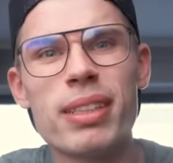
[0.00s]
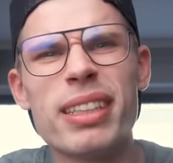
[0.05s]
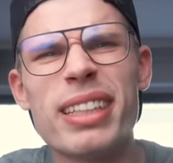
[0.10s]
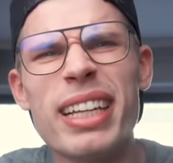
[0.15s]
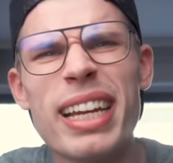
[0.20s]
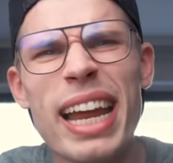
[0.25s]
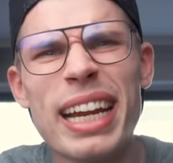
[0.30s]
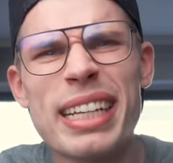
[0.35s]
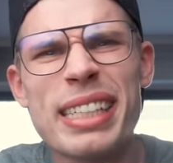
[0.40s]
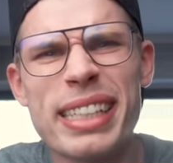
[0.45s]

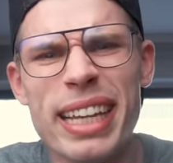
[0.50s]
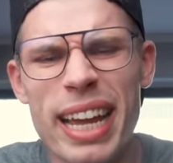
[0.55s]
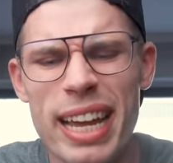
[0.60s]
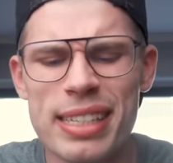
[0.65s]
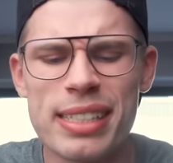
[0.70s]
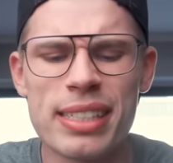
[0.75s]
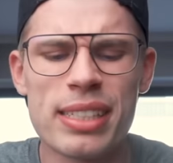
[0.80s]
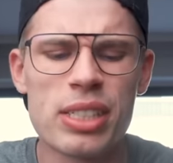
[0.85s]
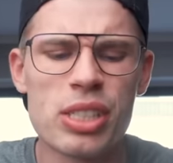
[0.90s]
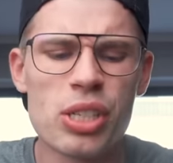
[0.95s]
The next
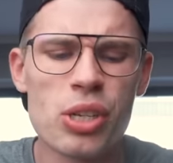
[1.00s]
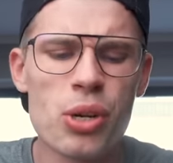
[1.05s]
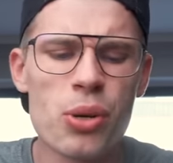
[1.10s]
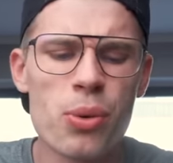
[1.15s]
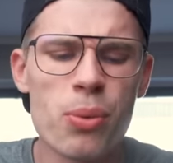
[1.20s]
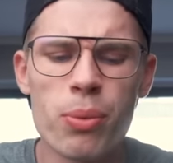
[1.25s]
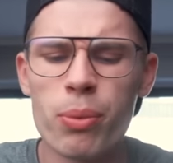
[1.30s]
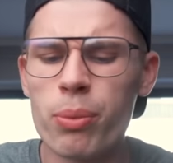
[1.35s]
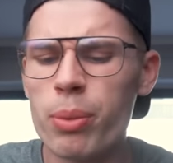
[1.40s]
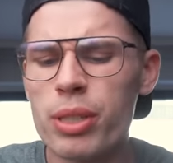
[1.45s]
test.
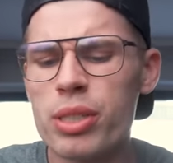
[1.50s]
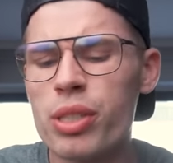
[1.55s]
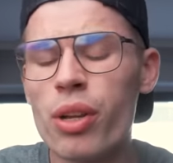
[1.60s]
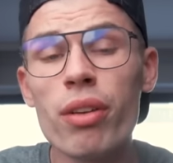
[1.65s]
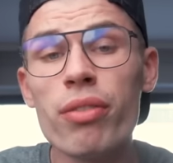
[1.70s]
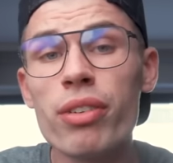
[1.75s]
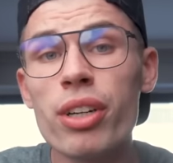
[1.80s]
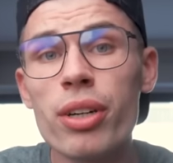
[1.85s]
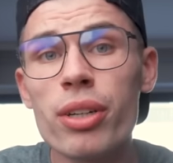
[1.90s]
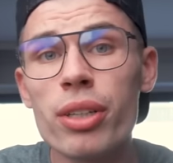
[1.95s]
So we're
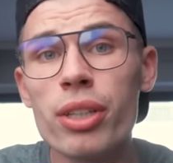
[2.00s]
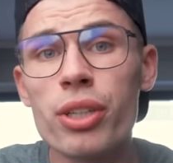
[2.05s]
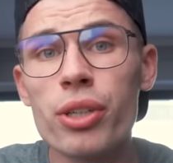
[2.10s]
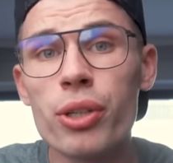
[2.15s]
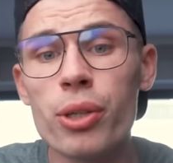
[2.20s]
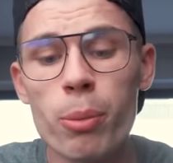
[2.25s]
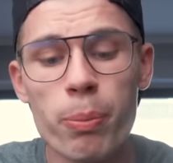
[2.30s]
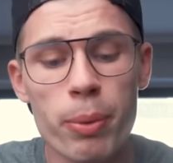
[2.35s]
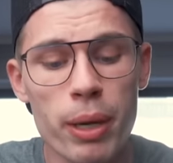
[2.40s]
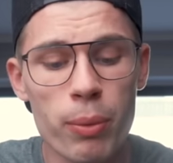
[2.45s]
solving our
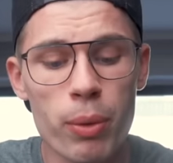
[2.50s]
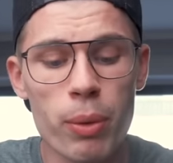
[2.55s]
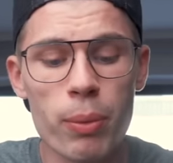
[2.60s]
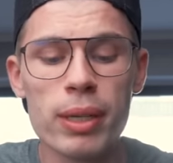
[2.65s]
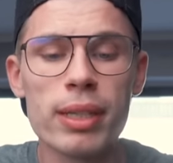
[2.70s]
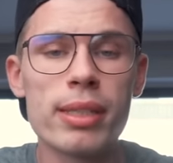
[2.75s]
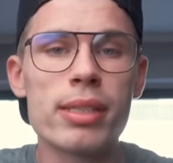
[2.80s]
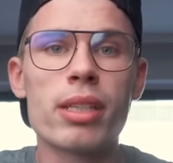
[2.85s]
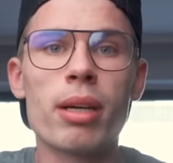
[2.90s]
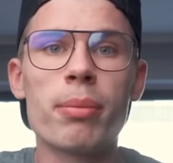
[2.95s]
cube and we
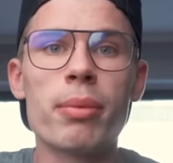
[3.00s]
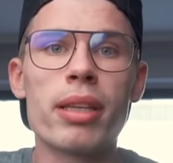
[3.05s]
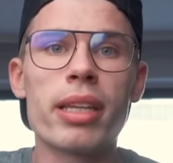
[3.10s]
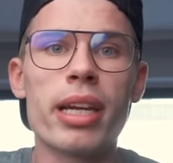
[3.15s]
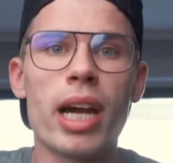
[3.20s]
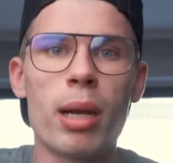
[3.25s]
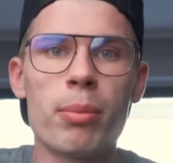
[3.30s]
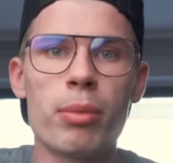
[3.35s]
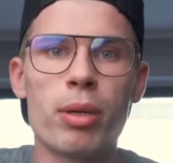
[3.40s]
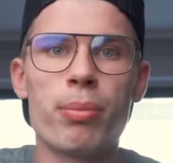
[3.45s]
want to stop the
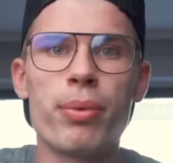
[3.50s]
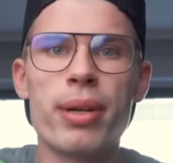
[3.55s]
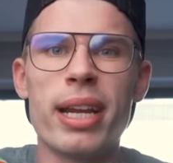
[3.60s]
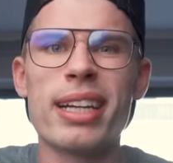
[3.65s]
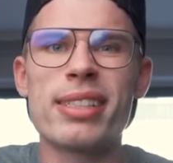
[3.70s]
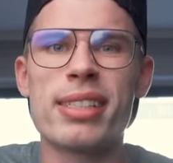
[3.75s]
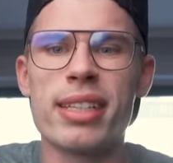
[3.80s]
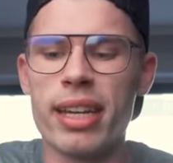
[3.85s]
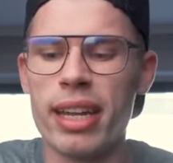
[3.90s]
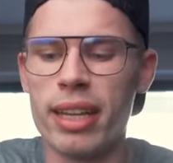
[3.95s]
timer, but
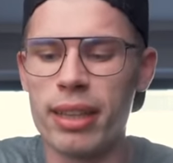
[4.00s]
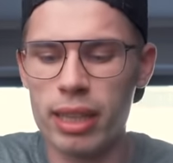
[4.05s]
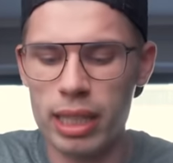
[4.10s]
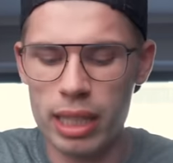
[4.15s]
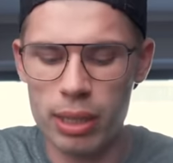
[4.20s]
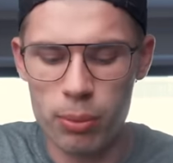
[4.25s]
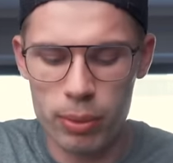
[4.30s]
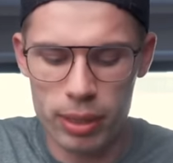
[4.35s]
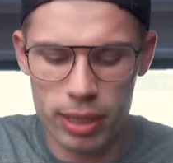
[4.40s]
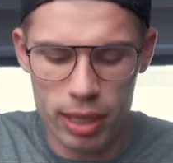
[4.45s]

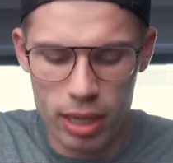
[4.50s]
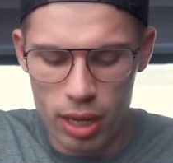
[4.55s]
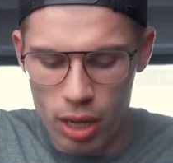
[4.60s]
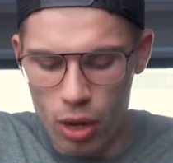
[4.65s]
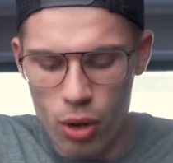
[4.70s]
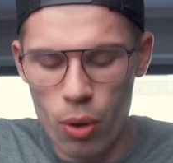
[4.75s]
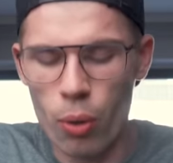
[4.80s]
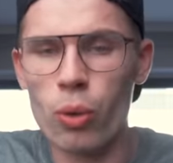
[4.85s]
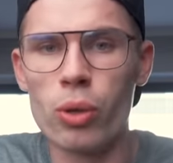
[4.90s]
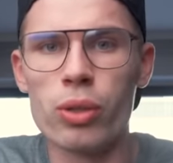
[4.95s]
accidentally we
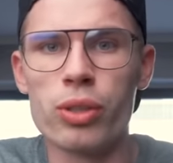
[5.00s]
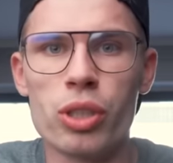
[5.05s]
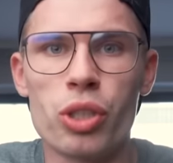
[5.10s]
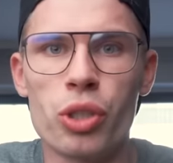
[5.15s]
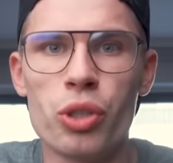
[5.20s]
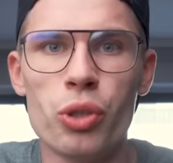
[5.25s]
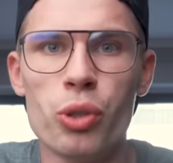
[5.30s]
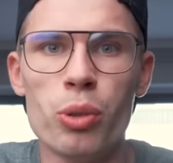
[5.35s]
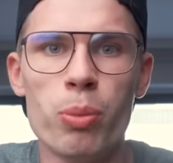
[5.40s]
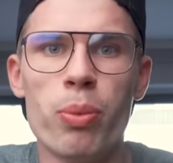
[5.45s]
hold the
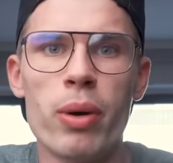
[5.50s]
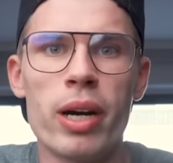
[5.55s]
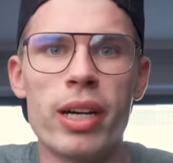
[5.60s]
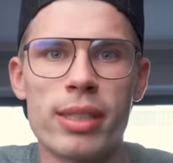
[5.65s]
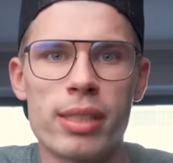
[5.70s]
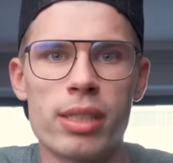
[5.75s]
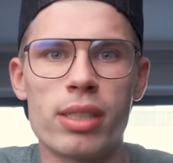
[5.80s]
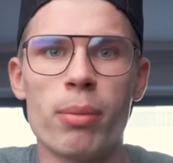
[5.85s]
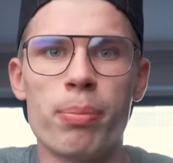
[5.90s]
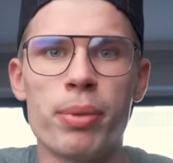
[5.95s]
cube
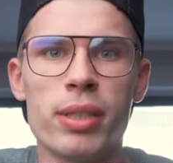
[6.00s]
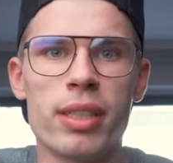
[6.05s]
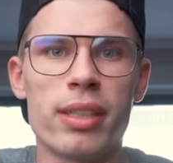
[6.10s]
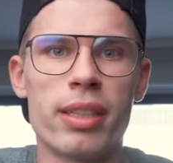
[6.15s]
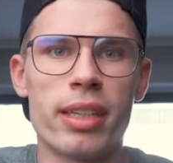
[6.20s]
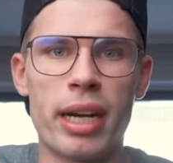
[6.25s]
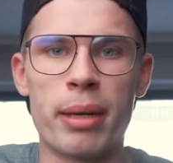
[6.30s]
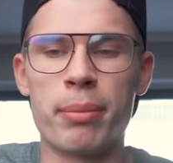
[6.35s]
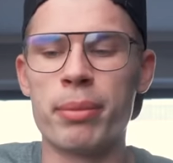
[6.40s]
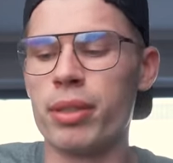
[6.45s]
while stopping a
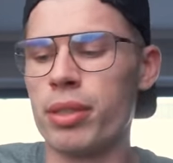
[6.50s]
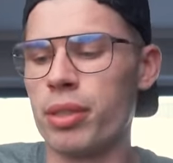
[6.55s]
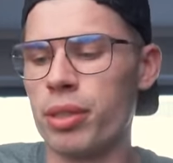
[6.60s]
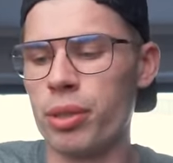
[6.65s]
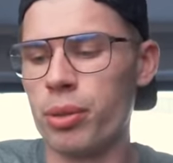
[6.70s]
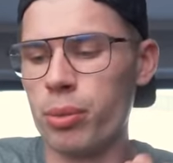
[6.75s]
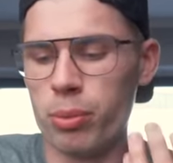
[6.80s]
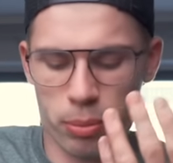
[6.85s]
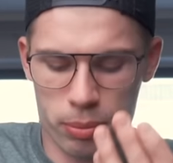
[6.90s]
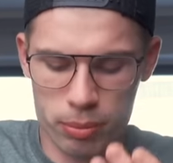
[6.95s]
timer.
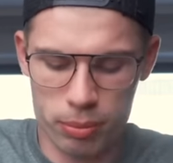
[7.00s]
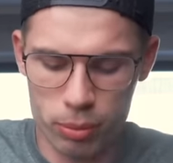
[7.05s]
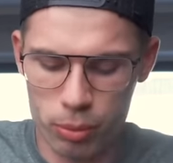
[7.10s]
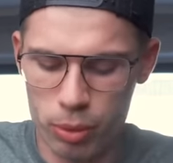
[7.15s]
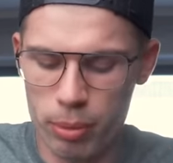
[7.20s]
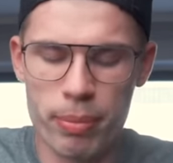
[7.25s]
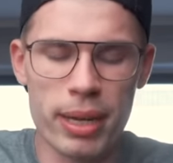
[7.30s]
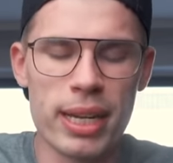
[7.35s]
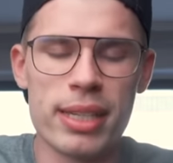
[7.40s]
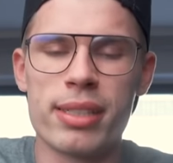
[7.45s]
So
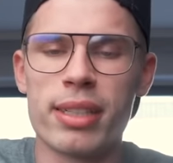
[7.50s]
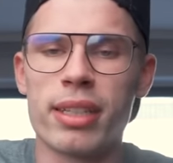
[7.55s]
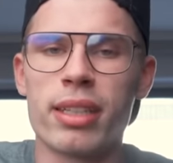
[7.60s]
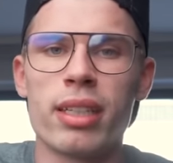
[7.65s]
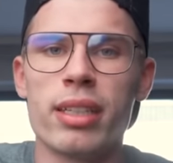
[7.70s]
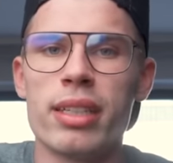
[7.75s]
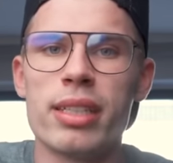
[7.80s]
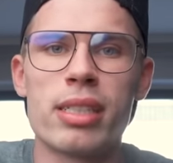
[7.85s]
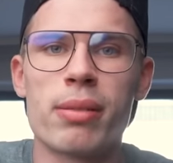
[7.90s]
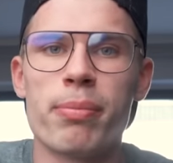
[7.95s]
we
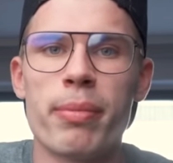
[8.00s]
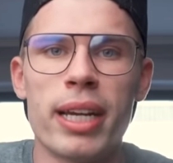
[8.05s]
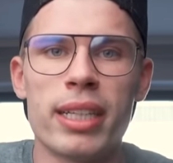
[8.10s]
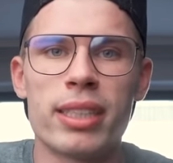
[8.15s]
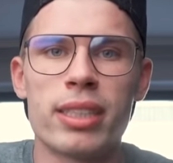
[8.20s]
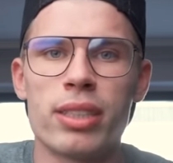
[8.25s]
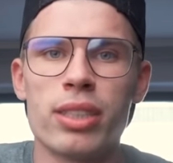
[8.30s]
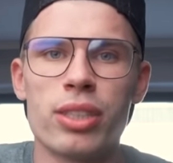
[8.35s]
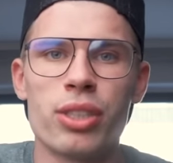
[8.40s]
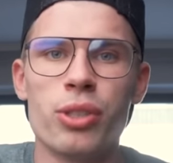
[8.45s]
basically
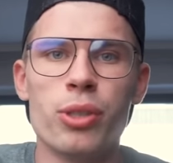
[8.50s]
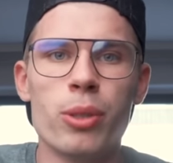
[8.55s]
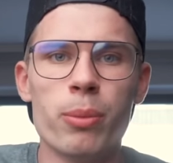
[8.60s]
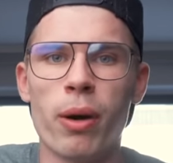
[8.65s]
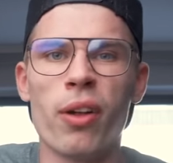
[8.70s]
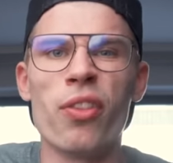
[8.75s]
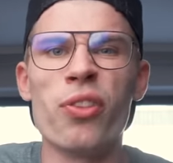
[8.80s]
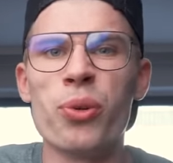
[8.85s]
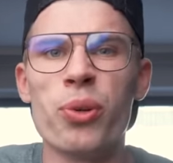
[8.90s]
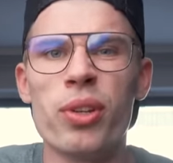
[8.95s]
smash the
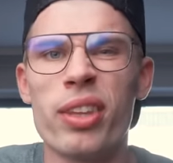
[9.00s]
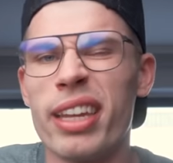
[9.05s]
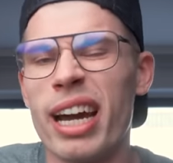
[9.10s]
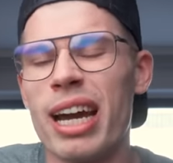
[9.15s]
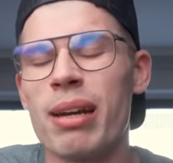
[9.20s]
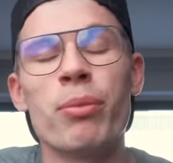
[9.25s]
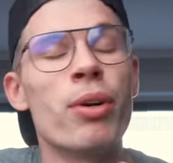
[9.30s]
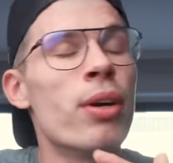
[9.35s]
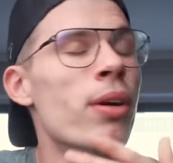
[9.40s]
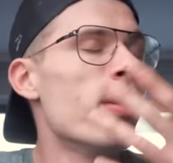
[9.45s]
cube onto the
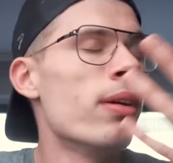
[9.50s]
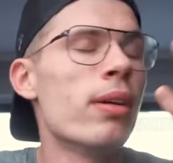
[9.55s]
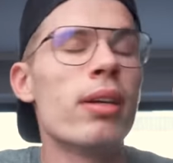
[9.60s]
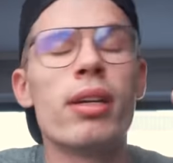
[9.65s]
timer.